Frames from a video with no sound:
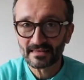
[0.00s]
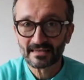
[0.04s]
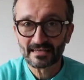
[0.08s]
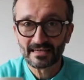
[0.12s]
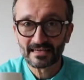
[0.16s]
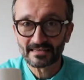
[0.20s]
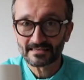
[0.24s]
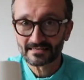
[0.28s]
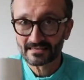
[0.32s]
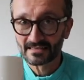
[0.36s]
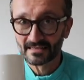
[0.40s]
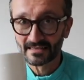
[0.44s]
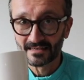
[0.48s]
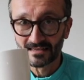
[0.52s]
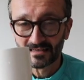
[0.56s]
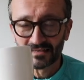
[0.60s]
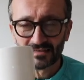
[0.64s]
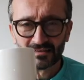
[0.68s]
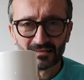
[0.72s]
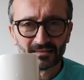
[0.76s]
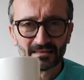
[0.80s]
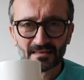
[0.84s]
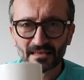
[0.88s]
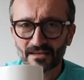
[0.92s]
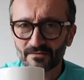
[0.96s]
Yes,
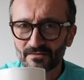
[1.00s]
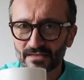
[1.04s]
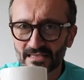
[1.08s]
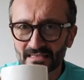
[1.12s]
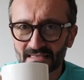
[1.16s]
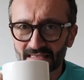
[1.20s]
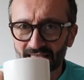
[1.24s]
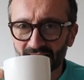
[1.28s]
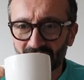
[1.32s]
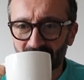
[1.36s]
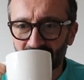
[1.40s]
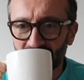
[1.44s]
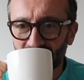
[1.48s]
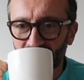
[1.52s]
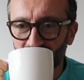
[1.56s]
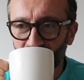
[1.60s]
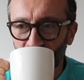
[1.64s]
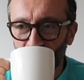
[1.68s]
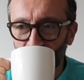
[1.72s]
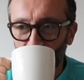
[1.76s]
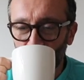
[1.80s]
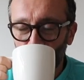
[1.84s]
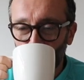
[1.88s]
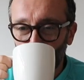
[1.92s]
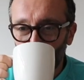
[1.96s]
lovely tea here.
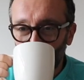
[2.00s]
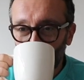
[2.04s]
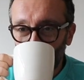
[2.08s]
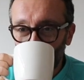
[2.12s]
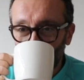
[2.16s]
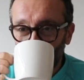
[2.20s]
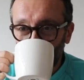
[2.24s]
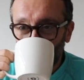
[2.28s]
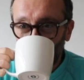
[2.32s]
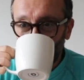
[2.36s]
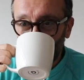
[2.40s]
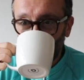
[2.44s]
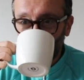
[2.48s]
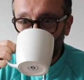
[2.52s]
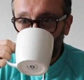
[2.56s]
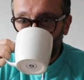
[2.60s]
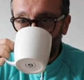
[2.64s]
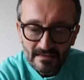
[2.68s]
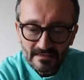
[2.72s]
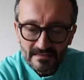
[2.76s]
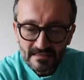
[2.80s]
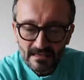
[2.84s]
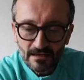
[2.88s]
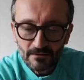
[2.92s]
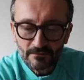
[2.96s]

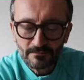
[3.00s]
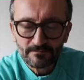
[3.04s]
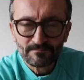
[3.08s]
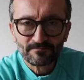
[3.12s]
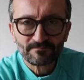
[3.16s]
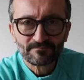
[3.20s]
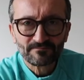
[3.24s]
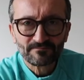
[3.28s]
So,